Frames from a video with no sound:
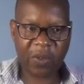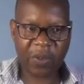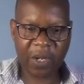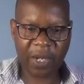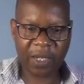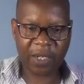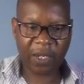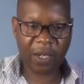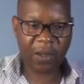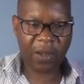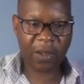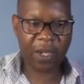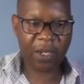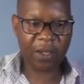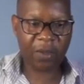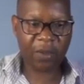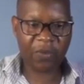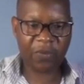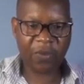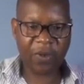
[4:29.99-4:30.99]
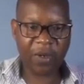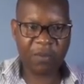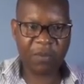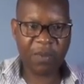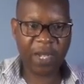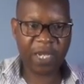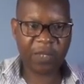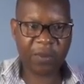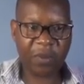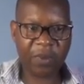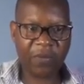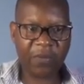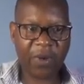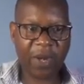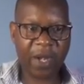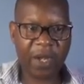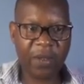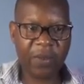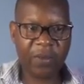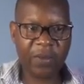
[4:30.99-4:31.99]
criteria, I need to find maximum
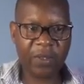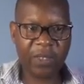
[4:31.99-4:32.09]
value.